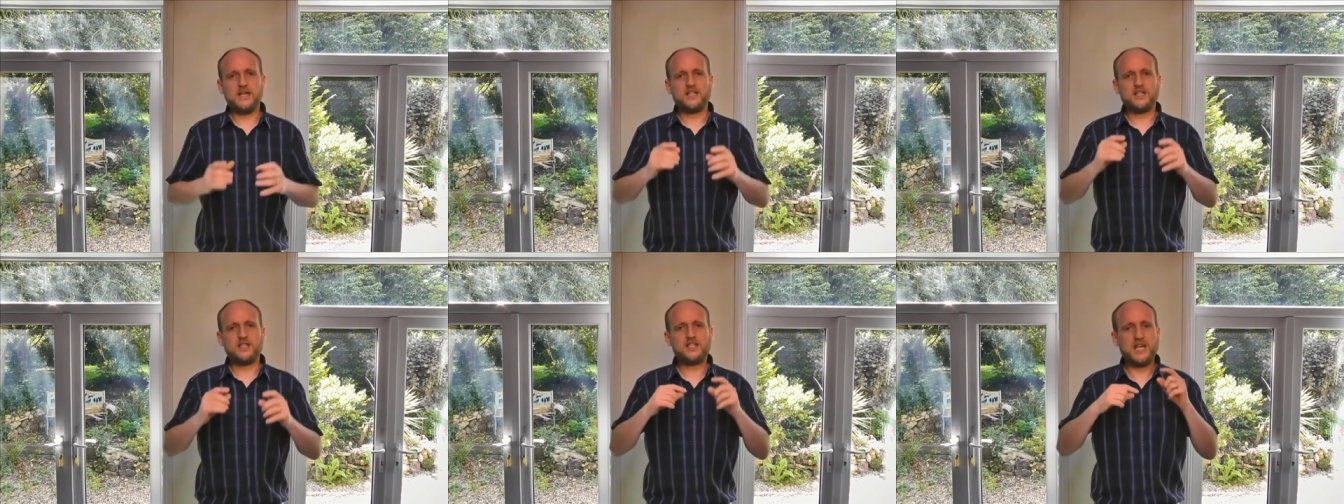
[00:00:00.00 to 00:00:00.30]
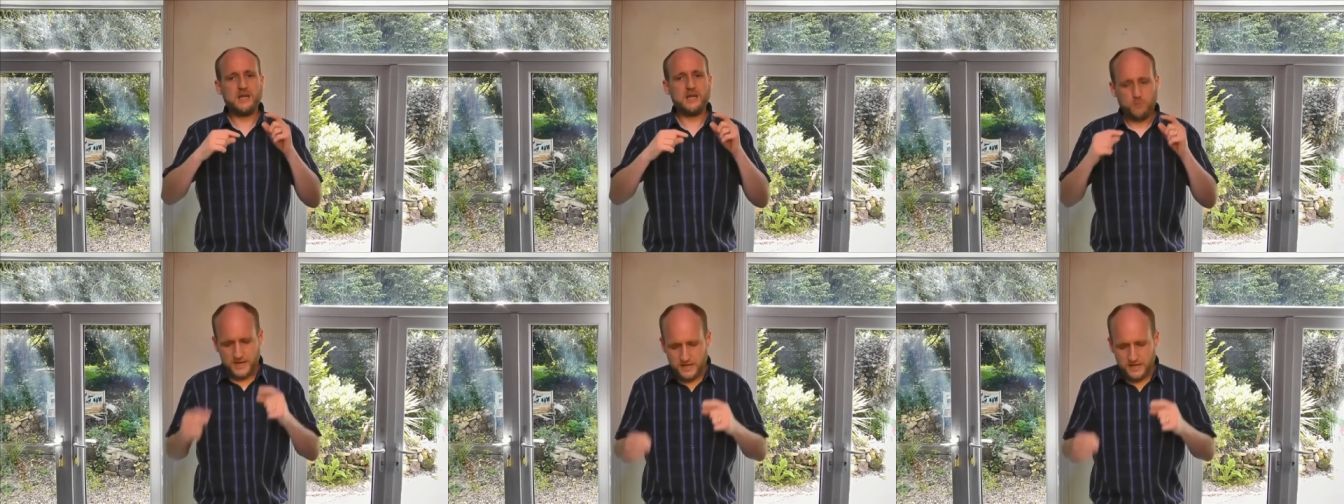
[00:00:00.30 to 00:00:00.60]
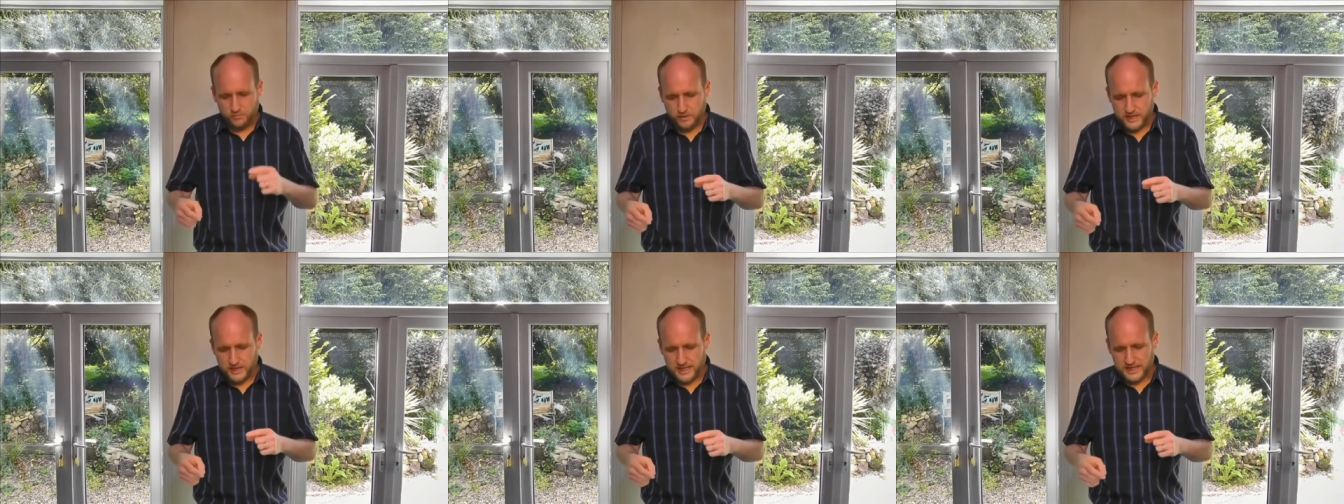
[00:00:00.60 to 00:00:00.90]
You see,
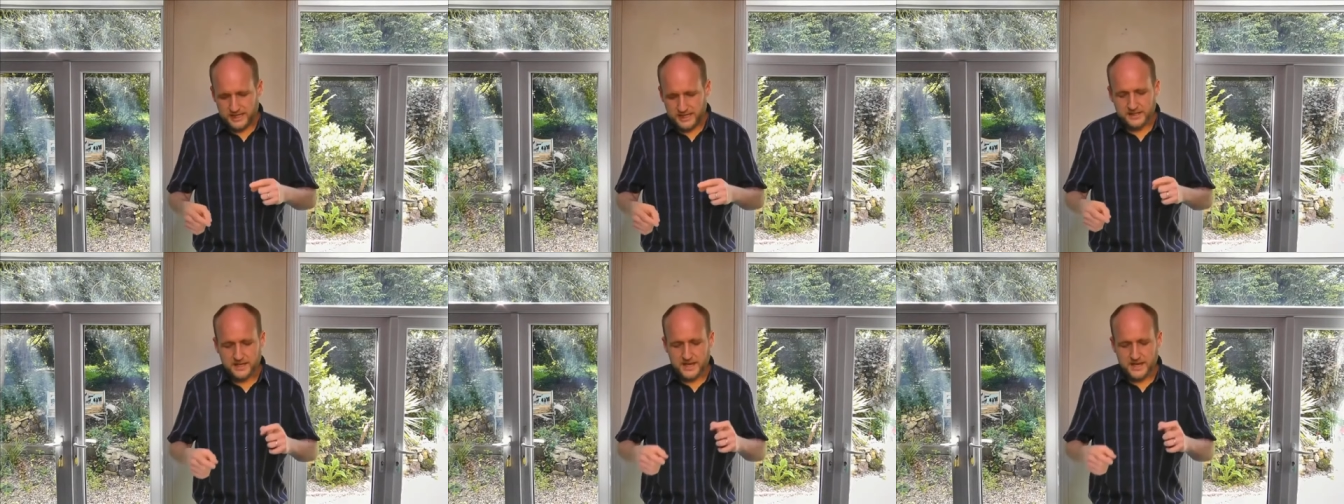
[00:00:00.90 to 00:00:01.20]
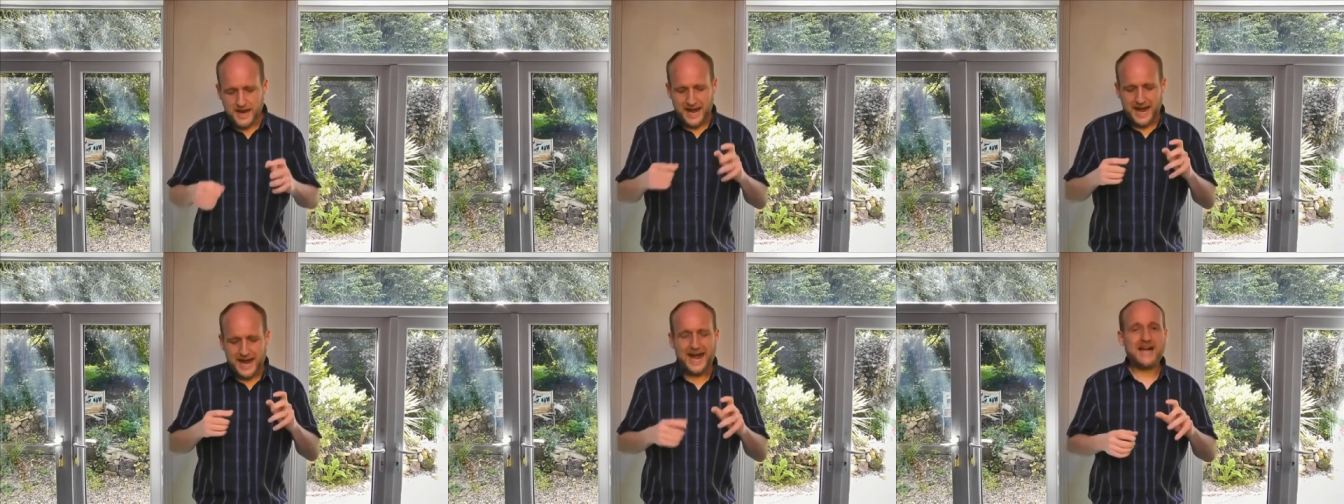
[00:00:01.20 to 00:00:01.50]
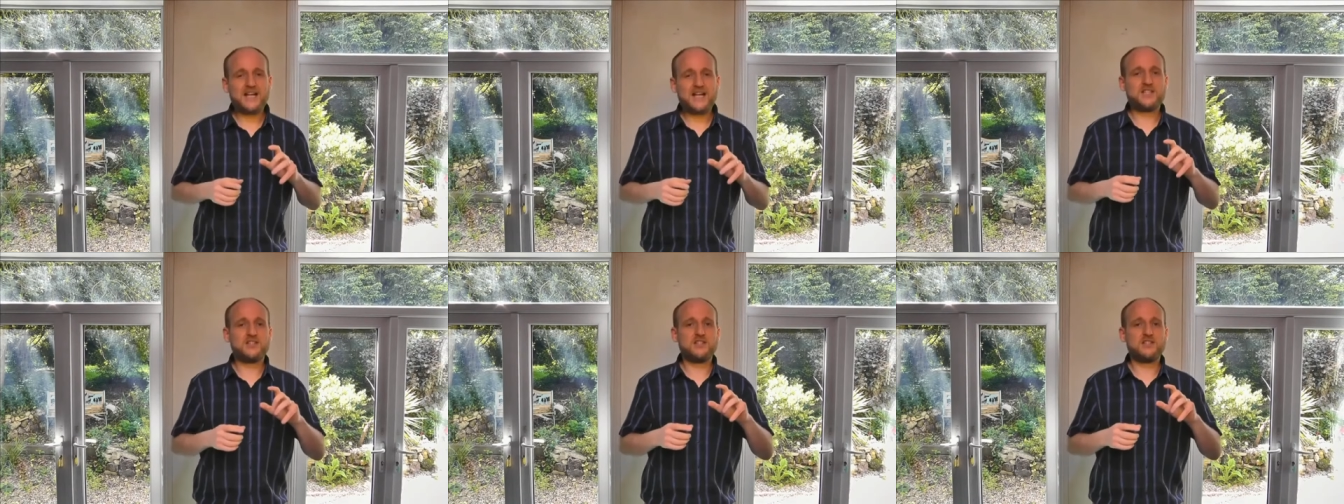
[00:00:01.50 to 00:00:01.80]
we read
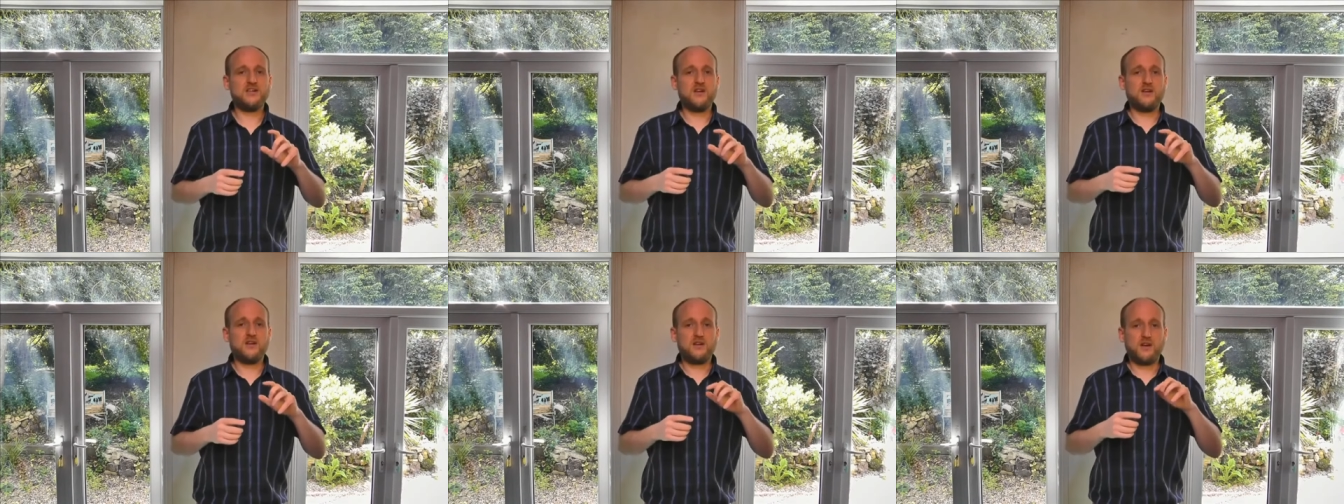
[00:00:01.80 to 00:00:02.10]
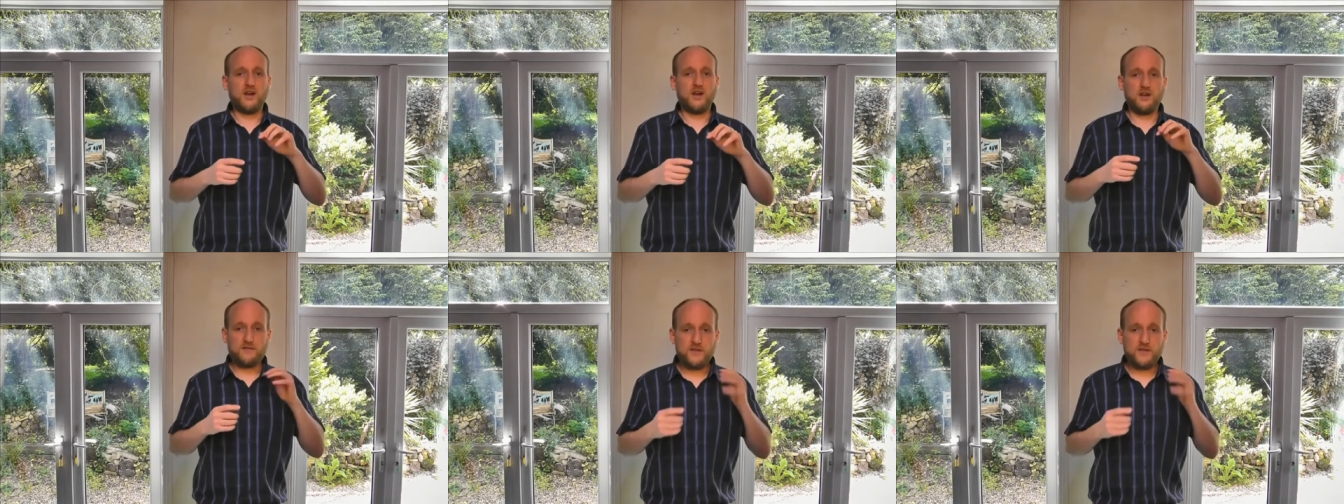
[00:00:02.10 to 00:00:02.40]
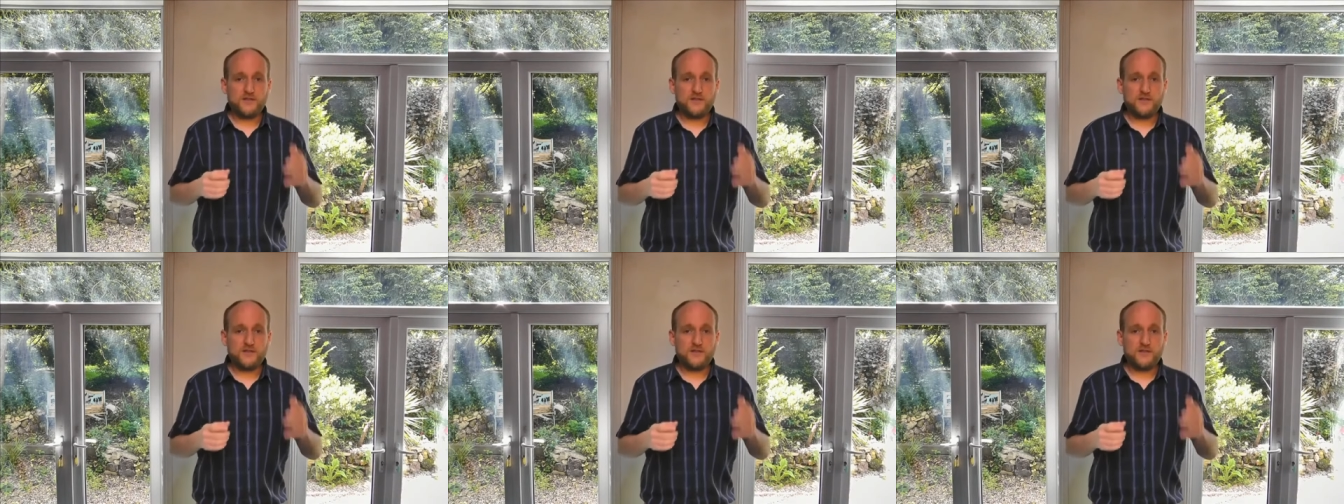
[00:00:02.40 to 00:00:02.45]
Acts uh,